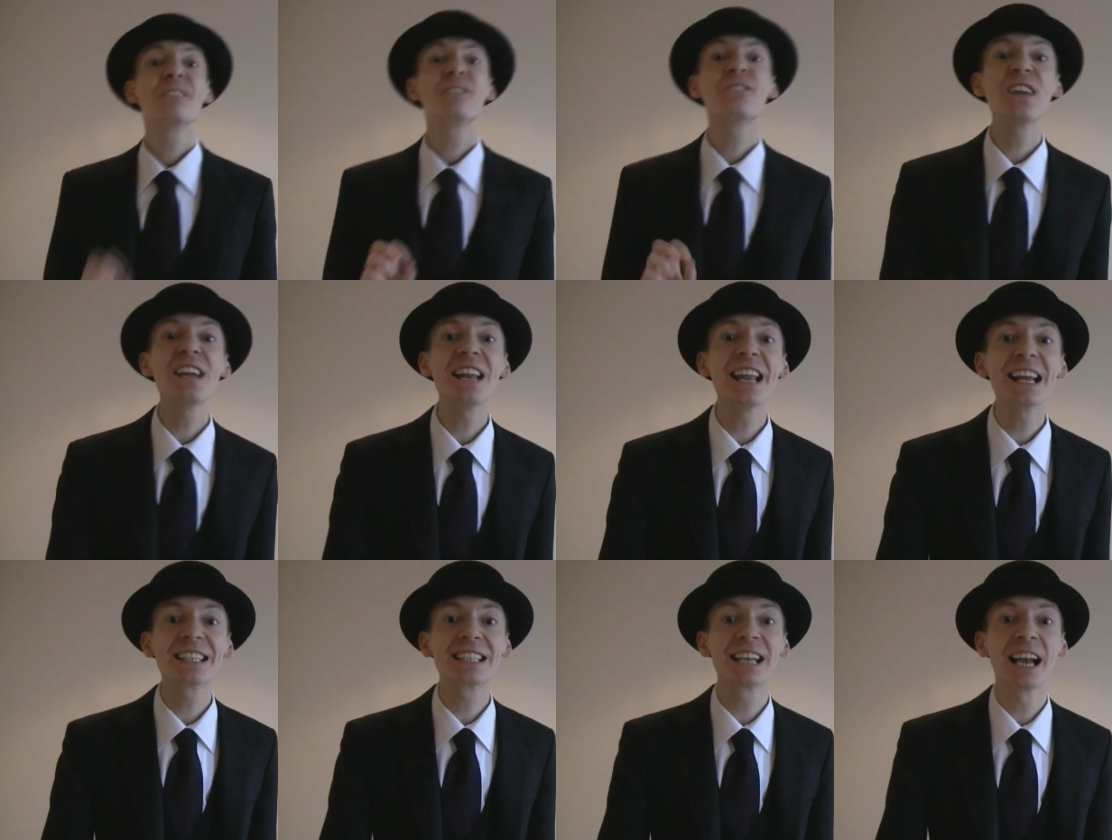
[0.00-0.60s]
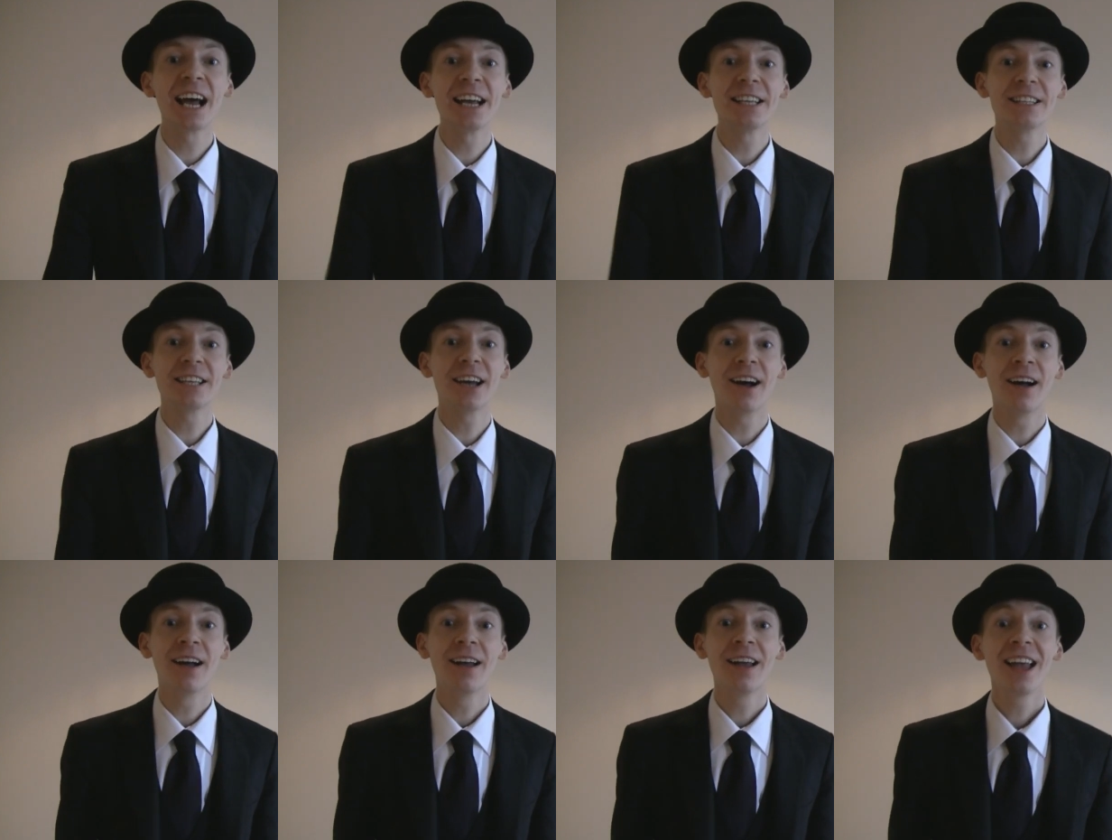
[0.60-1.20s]
Felix
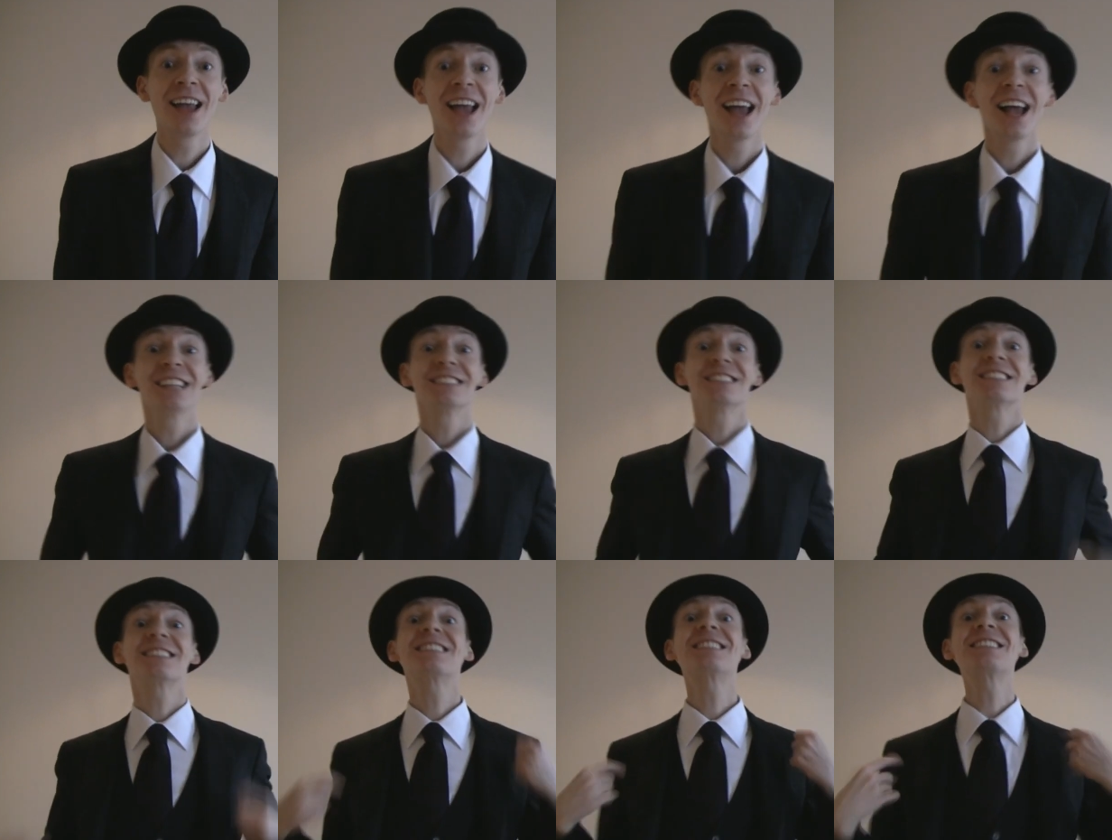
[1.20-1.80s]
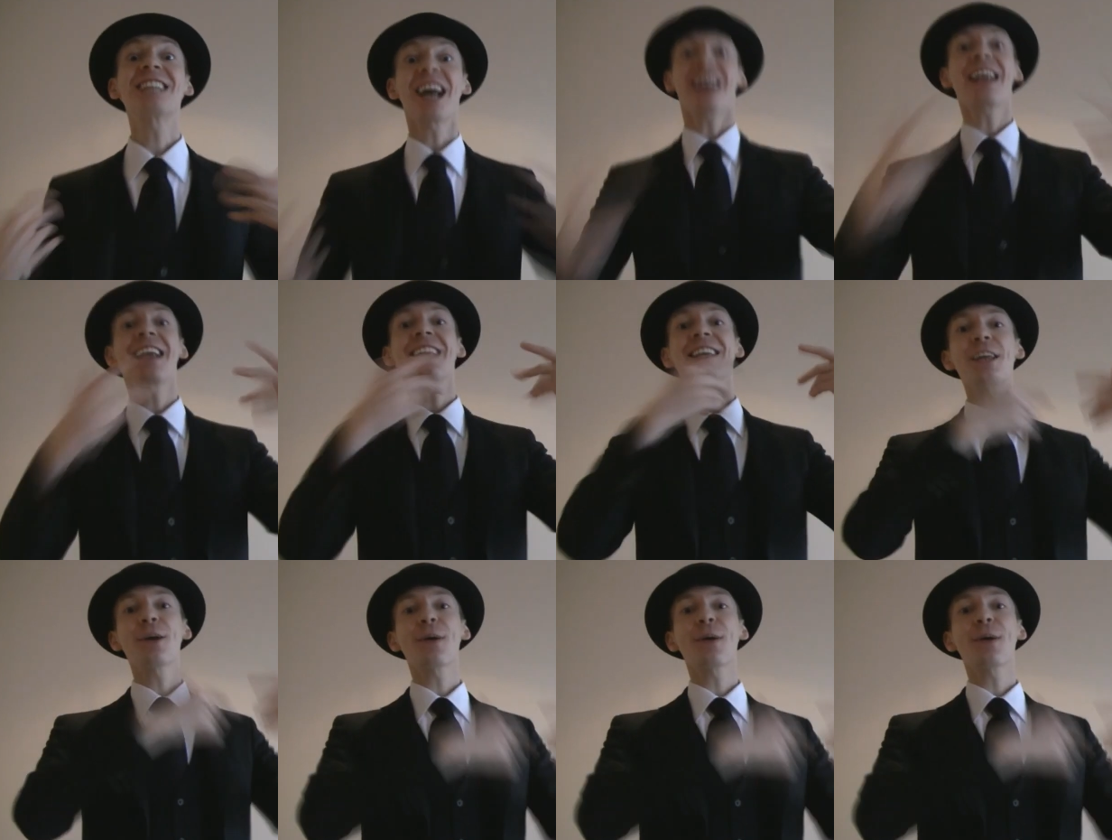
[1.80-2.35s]
Leiter. Suck it,